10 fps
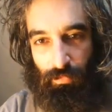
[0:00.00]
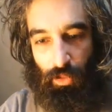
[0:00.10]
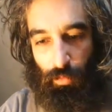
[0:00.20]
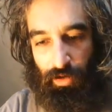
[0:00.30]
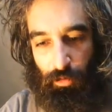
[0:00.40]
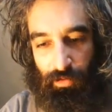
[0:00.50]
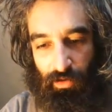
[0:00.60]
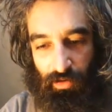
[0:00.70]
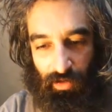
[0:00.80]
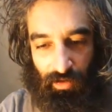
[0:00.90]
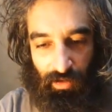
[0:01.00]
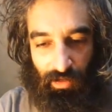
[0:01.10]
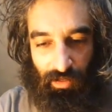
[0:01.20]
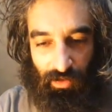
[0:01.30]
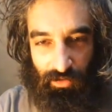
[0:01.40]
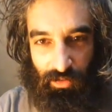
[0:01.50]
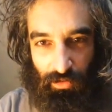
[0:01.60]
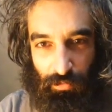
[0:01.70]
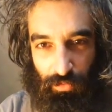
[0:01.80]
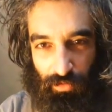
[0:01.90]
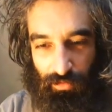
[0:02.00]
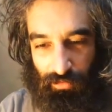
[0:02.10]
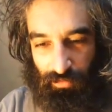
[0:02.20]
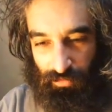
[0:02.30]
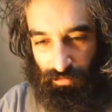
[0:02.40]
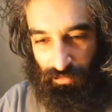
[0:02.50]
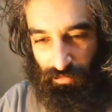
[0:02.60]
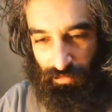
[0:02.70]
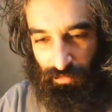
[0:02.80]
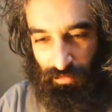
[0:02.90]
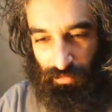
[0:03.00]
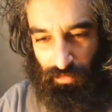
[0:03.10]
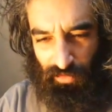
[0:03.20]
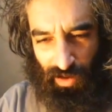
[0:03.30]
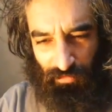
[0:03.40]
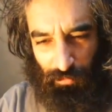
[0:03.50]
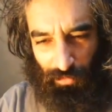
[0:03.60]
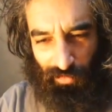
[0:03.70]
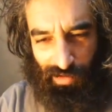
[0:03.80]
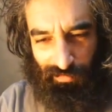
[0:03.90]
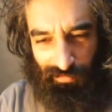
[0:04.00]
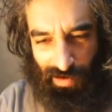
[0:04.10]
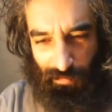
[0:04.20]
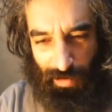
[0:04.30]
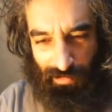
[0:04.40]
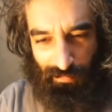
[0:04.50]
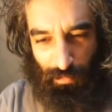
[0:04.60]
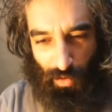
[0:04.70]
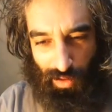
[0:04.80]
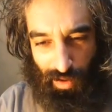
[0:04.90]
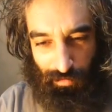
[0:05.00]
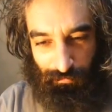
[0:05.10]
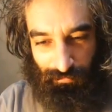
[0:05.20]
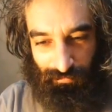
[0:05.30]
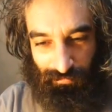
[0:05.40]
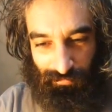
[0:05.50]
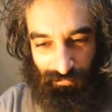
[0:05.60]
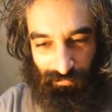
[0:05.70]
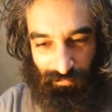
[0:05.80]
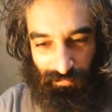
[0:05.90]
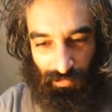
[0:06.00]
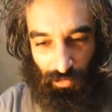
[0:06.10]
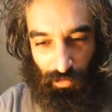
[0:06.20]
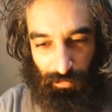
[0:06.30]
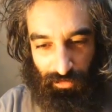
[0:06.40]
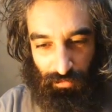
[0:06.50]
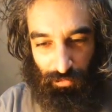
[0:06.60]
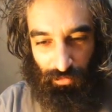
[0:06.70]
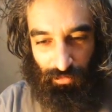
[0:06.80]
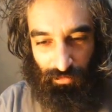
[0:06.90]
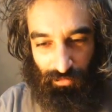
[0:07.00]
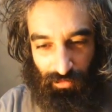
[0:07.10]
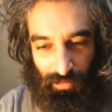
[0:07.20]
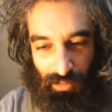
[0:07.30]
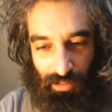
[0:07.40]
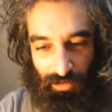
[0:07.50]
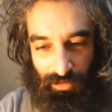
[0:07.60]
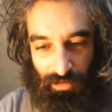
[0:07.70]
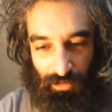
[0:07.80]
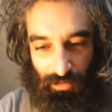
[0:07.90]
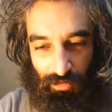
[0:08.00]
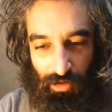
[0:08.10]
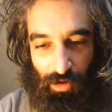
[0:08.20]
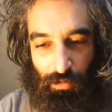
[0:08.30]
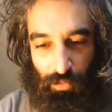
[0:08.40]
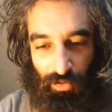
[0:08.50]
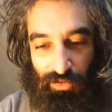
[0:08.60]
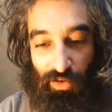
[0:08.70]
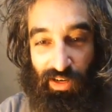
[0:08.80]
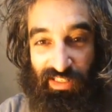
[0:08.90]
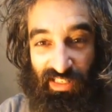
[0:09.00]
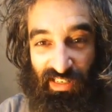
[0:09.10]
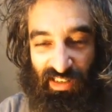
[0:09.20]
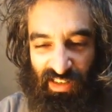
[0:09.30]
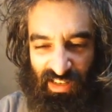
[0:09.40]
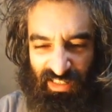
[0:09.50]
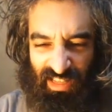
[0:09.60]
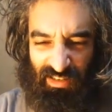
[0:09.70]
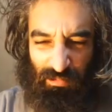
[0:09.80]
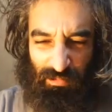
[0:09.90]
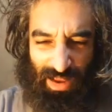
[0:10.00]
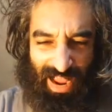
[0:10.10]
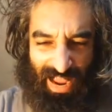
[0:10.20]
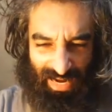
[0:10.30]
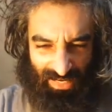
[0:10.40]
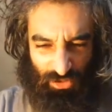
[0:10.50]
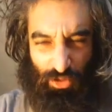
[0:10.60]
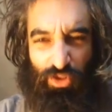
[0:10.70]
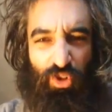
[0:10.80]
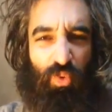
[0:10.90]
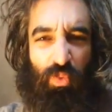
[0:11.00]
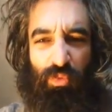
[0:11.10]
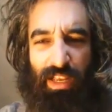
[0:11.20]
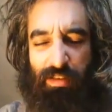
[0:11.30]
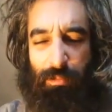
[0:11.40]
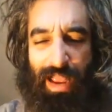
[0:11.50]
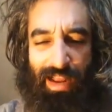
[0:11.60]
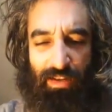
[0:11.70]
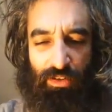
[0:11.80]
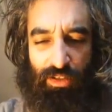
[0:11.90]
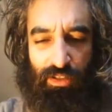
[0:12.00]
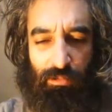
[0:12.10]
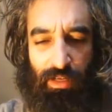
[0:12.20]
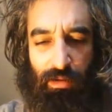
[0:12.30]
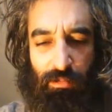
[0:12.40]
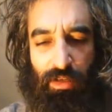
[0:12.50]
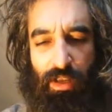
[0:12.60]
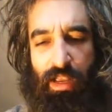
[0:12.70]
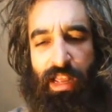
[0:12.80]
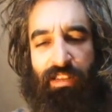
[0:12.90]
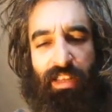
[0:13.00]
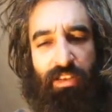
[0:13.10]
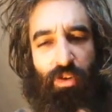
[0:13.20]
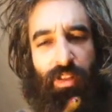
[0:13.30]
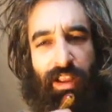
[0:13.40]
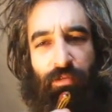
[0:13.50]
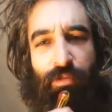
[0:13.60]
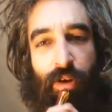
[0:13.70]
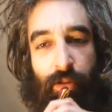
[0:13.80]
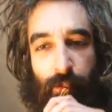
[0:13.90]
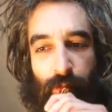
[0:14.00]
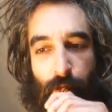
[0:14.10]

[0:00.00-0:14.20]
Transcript: No, Wyoming? Okay. Here's the deal with Portland. You're not from Portland? Everybody from Portland. No, nobody's from Portland. Here's the deal. Portland's a great city. It's got some bad juju. It's got some bad energy sometimes. And it's like sort of like a front.